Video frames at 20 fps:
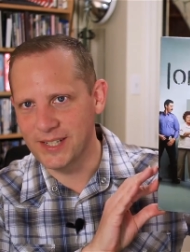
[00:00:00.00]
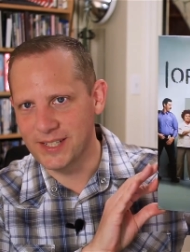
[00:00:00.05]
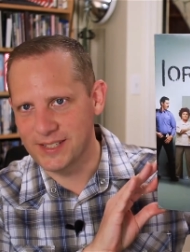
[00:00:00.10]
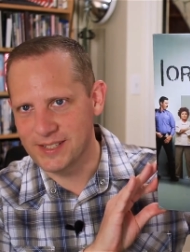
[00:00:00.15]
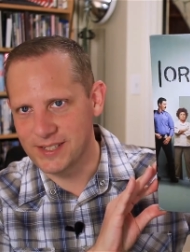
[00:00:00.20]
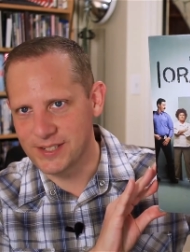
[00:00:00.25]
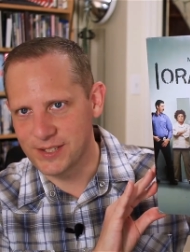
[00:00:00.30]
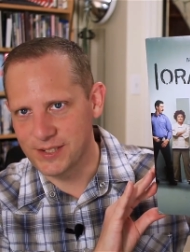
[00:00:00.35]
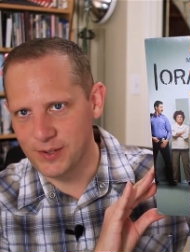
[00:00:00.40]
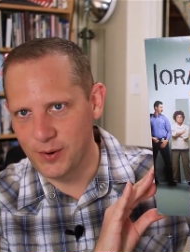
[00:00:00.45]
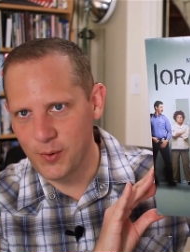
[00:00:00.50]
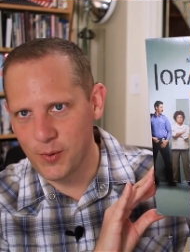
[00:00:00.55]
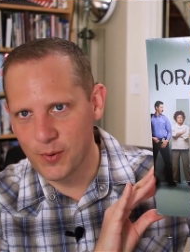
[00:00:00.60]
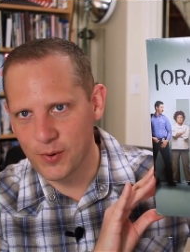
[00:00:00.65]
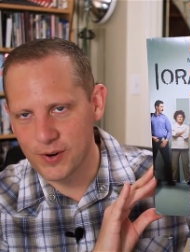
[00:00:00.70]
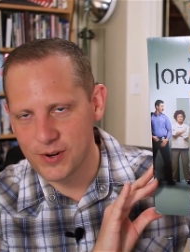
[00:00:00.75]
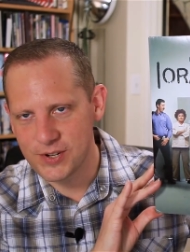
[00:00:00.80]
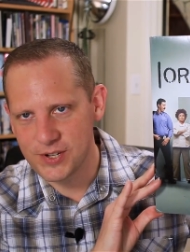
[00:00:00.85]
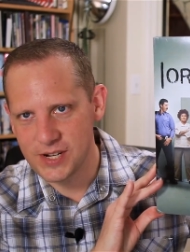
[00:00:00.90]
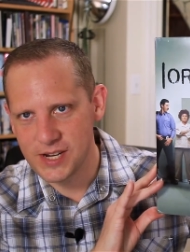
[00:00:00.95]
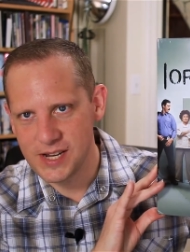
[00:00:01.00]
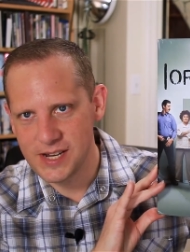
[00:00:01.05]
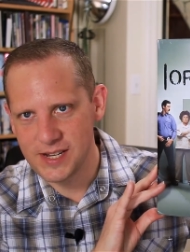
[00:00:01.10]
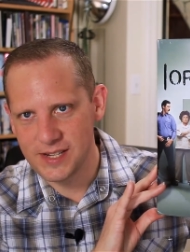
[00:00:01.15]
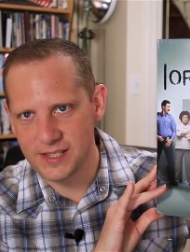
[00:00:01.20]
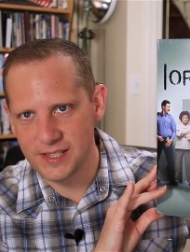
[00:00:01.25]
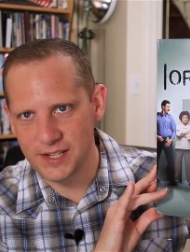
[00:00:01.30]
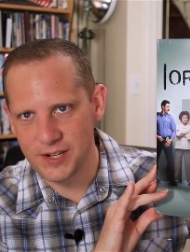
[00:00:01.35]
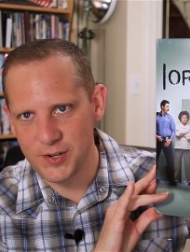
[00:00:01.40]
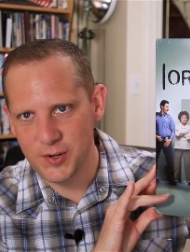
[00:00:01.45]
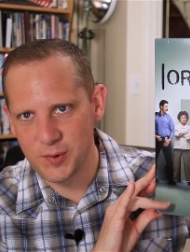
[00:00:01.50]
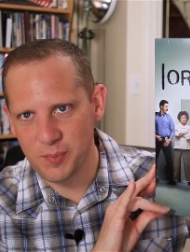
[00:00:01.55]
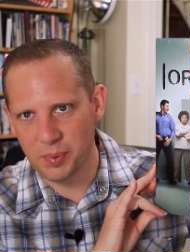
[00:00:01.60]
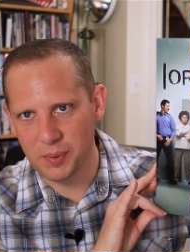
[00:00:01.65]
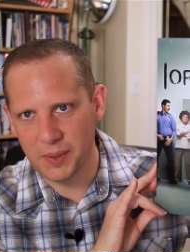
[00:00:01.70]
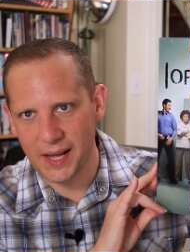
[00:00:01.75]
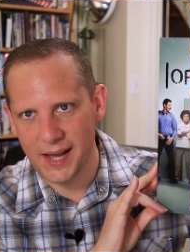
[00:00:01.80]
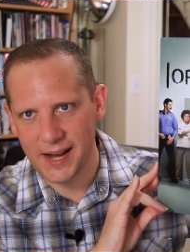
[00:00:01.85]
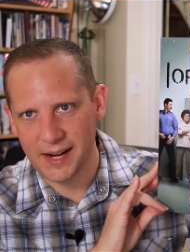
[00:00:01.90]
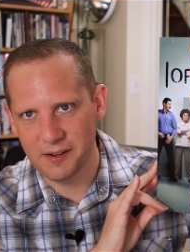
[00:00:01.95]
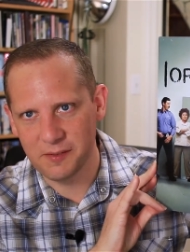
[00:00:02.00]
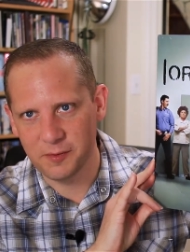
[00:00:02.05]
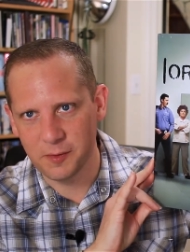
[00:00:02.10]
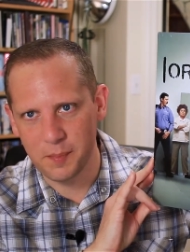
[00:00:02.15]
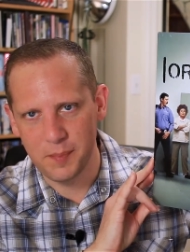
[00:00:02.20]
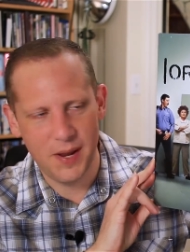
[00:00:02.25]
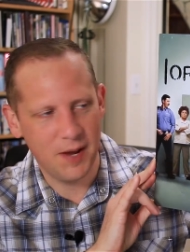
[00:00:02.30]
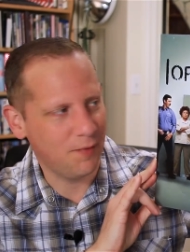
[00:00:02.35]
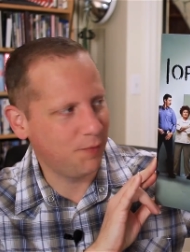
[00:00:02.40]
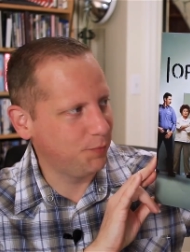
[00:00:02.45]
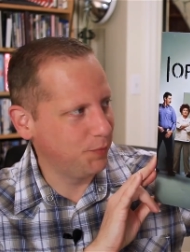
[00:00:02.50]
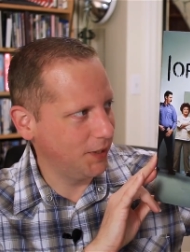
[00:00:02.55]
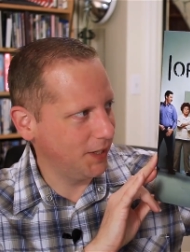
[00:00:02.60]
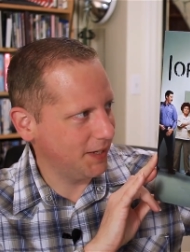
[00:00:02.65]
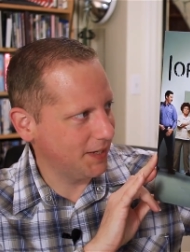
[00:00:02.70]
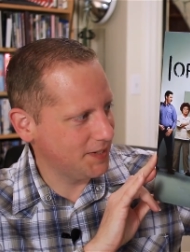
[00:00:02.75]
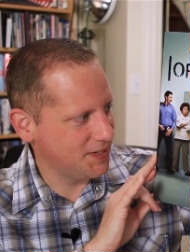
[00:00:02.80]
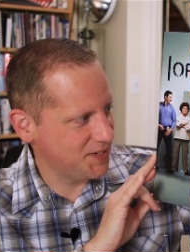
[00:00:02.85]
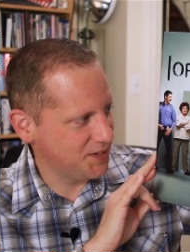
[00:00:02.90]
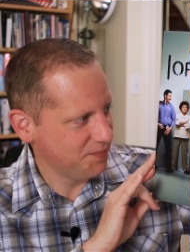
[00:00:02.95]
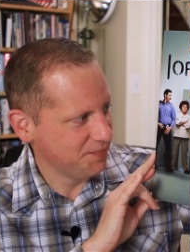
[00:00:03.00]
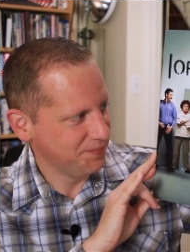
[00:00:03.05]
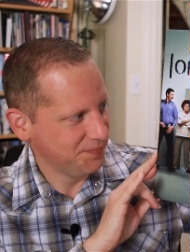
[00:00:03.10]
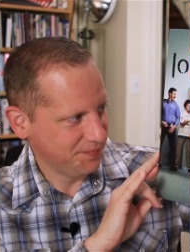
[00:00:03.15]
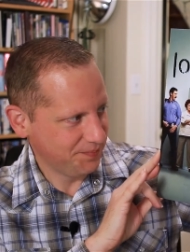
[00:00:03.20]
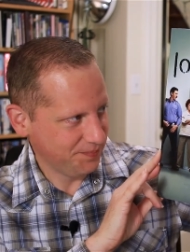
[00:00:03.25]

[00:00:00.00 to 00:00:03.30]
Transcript: It's Orange is the New Black from Netflix.